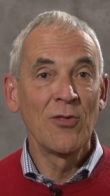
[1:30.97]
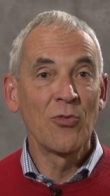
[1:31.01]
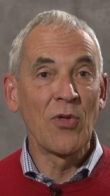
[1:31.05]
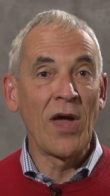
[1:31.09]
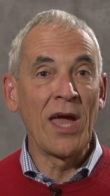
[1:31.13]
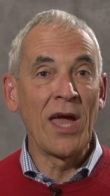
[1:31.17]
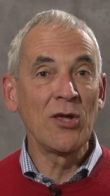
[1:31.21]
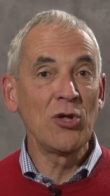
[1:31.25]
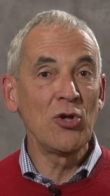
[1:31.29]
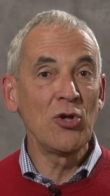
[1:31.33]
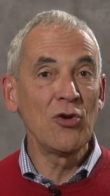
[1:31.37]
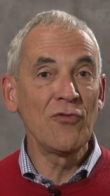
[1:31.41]

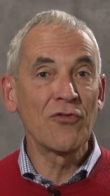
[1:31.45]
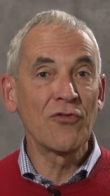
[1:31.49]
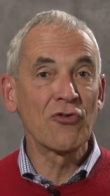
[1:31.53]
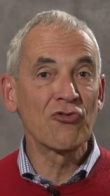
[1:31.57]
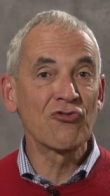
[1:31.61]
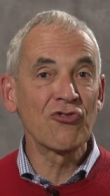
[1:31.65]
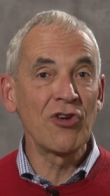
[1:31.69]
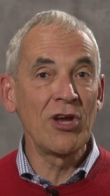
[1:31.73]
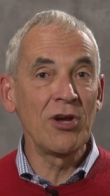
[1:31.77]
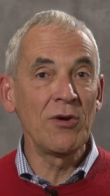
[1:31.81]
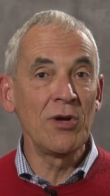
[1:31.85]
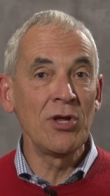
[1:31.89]
Thank you for
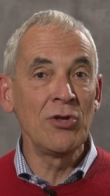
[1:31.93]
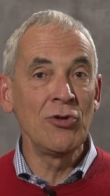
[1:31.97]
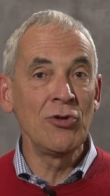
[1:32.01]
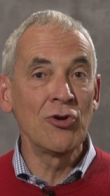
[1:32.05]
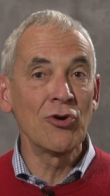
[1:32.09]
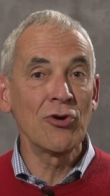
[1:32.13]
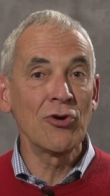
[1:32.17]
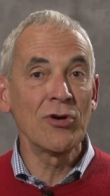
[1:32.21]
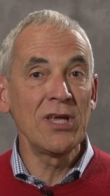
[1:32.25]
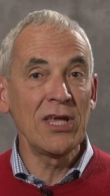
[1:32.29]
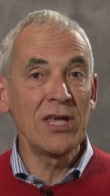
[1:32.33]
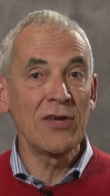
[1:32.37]
sharing
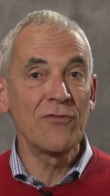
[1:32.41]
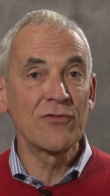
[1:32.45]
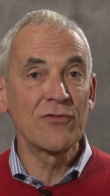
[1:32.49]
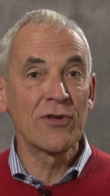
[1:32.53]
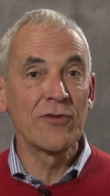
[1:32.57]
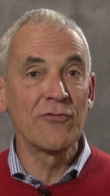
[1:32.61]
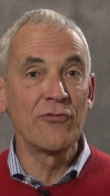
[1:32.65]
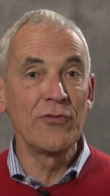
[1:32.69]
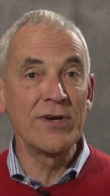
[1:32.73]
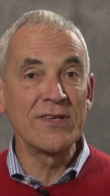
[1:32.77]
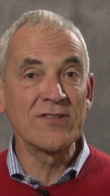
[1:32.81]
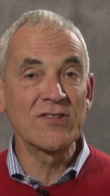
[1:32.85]
your gift
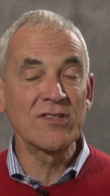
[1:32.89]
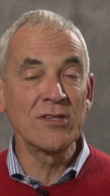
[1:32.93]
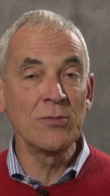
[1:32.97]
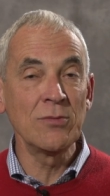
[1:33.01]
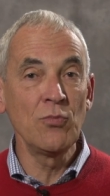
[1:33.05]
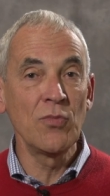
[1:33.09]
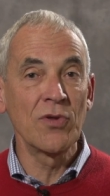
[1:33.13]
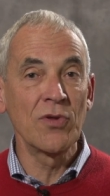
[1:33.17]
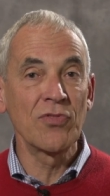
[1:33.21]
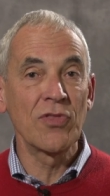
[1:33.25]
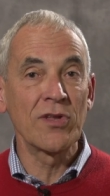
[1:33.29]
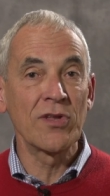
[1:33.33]
of
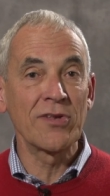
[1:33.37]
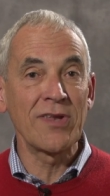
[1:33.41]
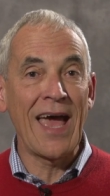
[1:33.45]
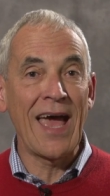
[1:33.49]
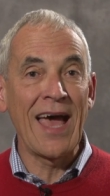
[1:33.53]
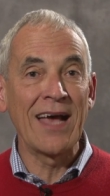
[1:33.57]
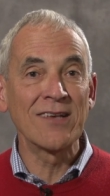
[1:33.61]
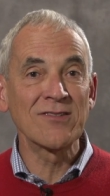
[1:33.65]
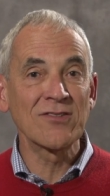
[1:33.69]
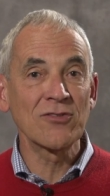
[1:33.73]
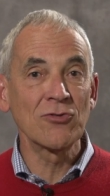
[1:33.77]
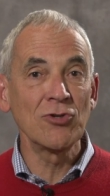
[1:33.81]
wisdom with the
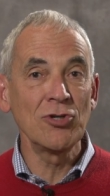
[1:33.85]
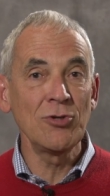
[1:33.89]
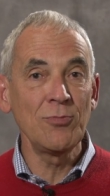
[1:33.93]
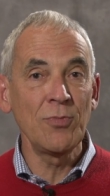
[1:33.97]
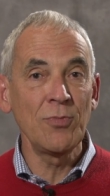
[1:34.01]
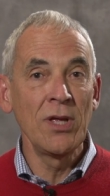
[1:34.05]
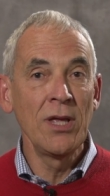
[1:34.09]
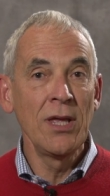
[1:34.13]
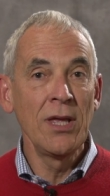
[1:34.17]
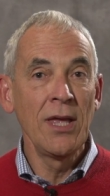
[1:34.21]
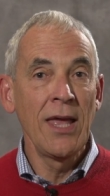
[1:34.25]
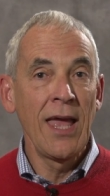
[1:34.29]
task group